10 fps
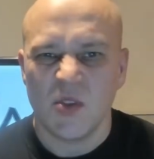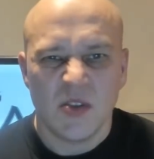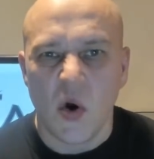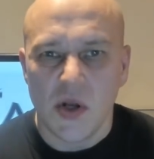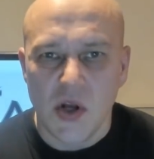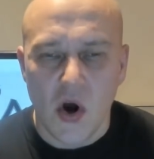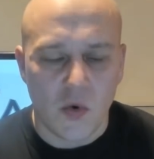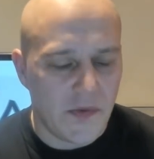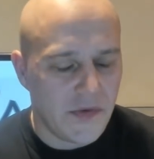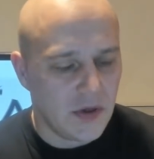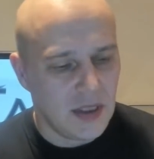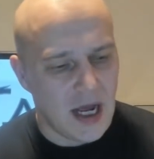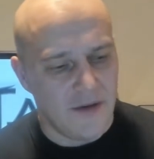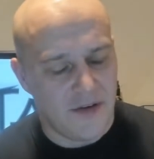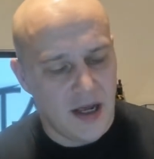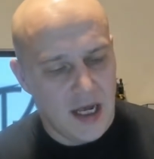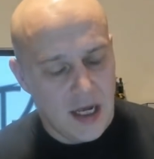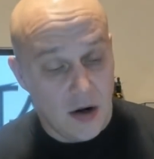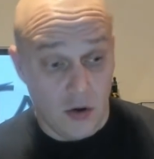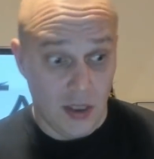going on with their life
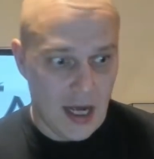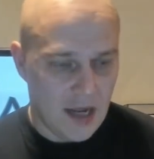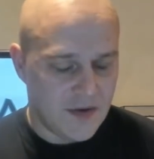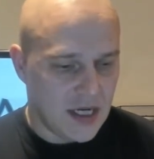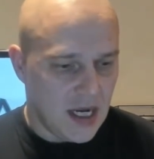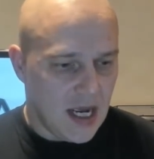or lives.